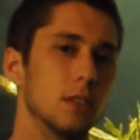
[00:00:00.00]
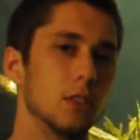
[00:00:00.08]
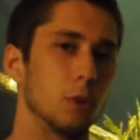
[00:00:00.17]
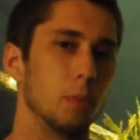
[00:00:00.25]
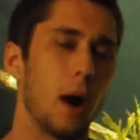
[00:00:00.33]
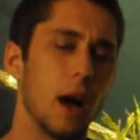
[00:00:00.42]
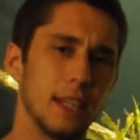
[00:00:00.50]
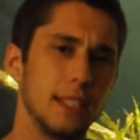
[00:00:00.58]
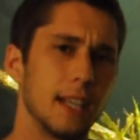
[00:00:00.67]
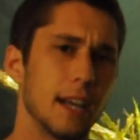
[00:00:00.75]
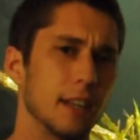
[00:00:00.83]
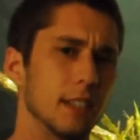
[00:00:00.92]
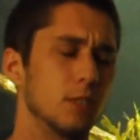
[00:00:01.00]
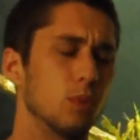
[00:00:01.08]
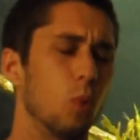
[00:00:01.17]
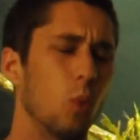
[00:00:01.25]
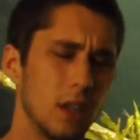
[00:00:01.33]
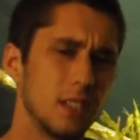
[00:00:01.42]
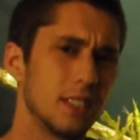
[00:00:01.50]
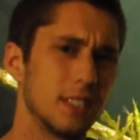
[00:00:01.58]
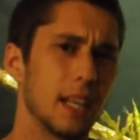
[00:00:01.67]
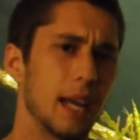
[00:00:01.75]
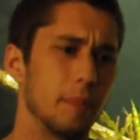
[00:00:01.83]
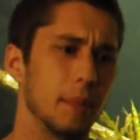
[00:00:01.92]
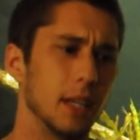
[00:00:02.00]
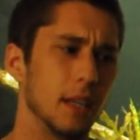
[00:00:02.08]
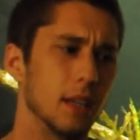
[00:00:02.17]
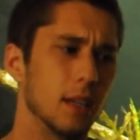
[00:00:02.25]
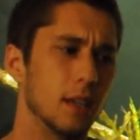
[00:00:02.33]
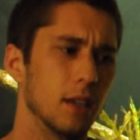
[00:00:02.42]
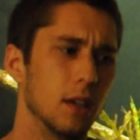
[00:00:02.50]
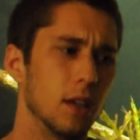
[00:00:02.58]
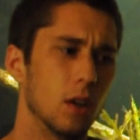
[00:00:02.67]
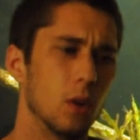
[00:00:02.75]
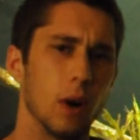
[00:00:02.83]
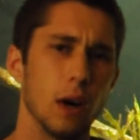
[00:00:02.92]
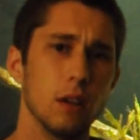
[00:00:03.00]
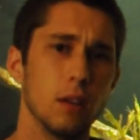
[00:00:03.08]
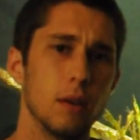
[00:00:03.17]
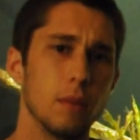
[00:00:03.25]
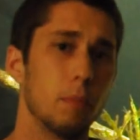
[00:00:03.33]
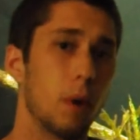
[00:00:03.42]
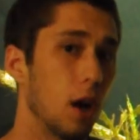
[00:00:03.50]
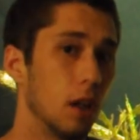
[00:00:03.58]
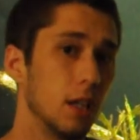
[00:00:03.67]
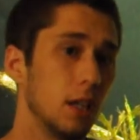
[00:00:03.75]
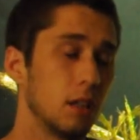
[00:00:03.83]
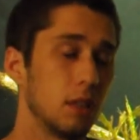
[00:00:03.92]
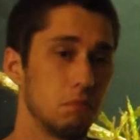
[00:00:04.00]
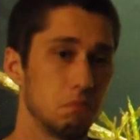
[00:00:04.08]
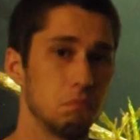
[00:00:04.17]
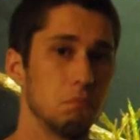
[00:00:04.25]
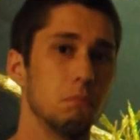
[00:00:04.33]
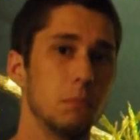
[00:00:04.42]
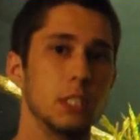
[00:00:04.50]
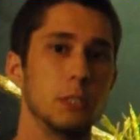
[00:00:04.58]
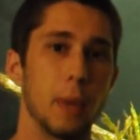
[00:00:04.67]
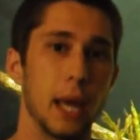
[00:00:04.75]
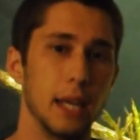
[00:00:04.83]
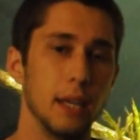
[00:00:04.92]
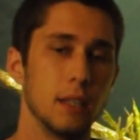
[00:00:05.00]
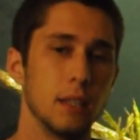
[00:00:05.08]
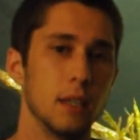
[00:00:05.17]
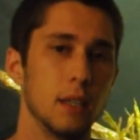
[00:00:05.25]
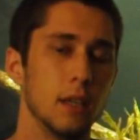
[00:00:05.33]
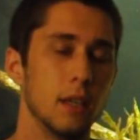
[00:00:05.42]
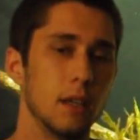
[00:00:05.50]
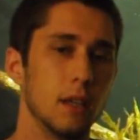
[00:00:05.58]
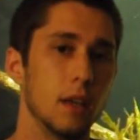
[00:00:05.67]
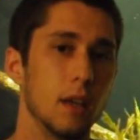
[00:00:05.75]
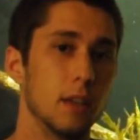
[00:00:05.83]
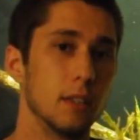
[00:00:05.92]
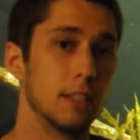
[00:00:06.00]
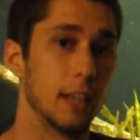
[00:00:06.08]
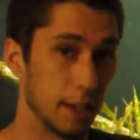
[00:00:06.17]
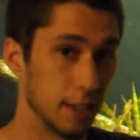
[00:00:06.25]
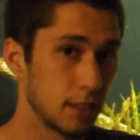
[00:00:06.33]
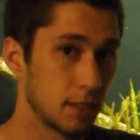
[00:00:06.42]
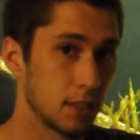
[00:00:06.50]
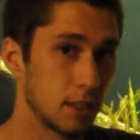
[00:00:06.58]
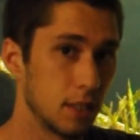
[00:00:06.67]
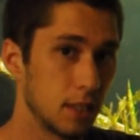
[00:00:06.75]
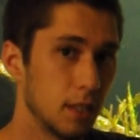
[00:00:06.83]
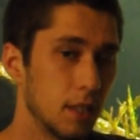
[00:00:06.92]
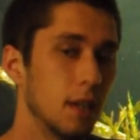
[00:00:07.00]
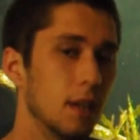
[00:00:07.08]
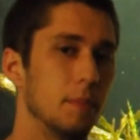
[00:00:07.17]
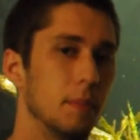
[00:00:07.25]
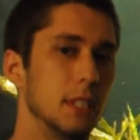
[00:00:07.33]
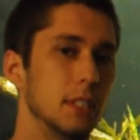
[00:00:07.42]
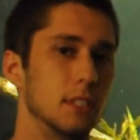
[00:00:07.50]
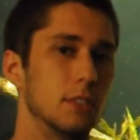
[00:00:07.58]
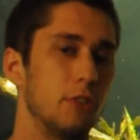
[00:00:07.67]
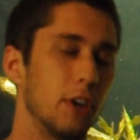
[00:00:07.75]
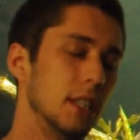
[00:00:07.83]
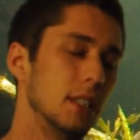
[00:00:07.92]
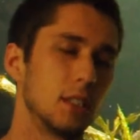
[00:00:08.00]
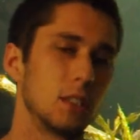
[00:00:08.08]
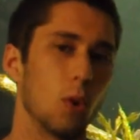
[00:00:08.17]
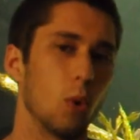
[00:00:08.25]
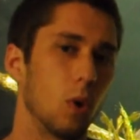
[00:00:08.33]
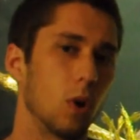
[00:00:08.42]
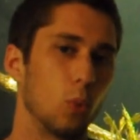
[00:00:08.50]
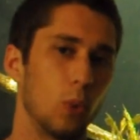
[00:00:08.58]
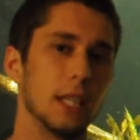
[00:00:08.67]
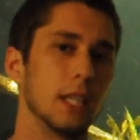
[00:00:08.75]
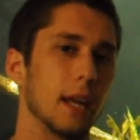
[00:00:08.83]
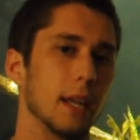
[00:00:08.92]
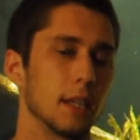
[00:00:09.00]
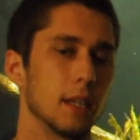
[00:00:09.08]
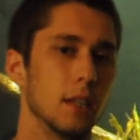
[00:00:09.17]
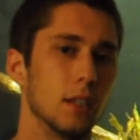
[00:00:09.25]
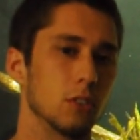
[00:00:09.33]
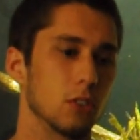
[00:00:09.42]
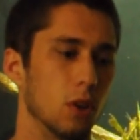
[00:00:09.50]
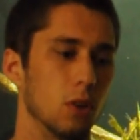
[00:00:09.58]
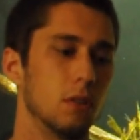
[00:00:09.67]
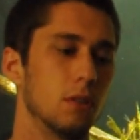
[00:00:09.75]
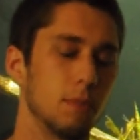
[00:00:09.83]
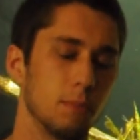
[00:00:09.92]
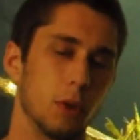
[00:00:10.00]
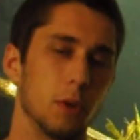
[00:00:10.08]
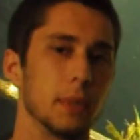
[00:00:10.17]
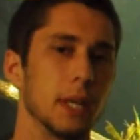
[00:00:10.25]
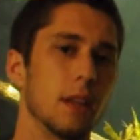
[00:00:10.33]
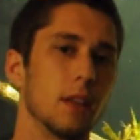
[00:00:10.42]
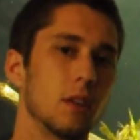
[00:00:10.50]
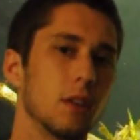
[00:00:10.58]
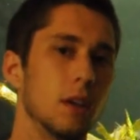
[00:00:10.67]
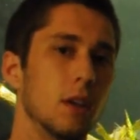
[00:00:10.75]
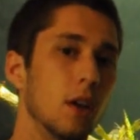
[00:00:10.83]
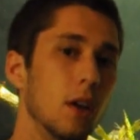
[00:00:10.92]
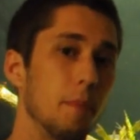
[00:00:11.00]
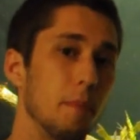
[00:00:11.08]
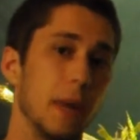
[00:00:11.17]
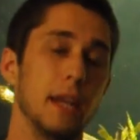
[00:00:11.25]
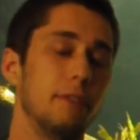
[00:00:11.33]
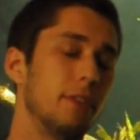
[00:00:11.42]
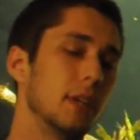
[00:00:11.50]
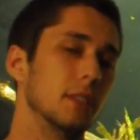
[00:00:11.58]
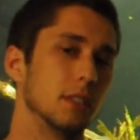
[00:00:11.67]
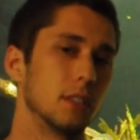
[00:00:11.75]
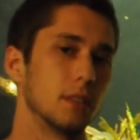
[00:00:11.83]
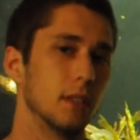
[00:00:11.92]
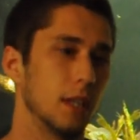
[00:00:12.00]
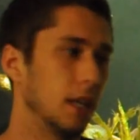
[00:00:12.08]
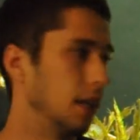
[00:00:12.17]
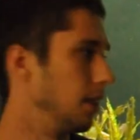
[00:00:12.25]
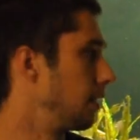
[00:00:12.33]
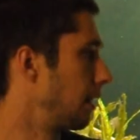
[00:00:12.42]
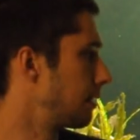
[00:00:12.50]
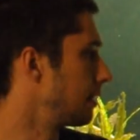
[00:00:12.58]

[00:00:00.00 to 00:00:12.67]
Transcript: So Polypterus, what does that mean? Well, poly means many, pterus means fins or wing-like. So, put them together, many fins. And that's